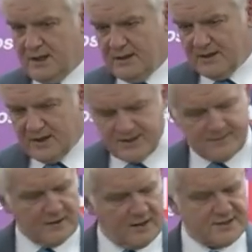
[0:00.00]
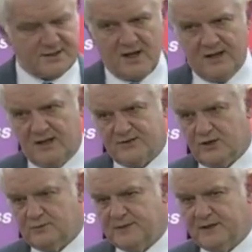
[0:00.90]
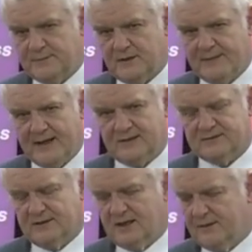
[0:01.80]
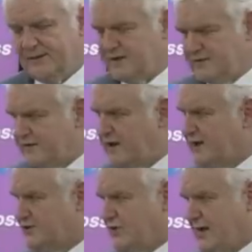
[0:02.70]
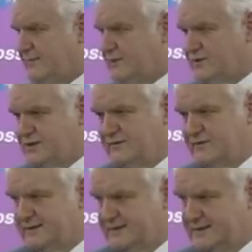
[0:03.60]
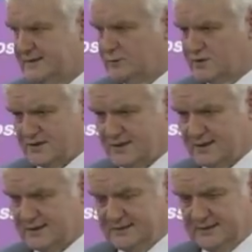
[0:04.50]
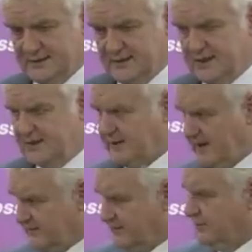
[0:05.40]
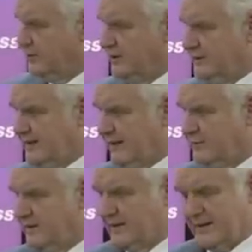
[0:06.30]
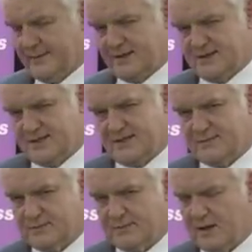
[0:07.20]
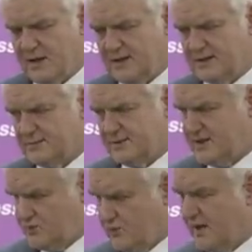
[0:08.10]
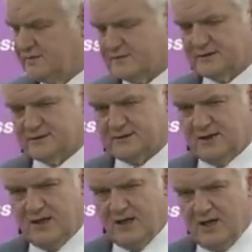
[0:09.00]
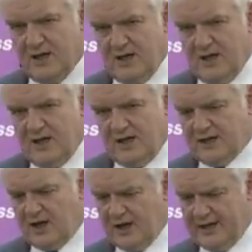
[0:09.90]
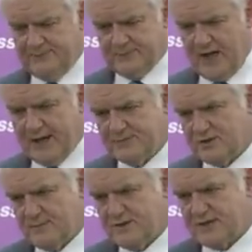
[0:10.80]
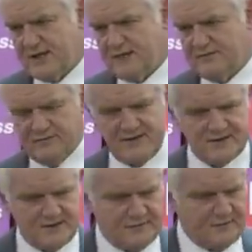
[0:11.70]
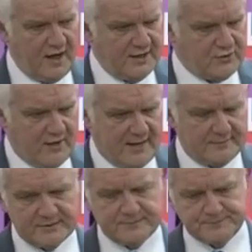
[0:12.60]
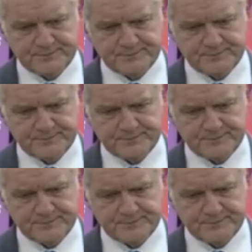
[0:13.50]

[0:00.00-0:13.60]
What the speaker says: I spoke last night and I told people about the fly trap that was invented in Worcester, and I'm going to have to bore you again with that because it's come to mind, because it's relevant. A guy came to me saying, I've invented a fly trap.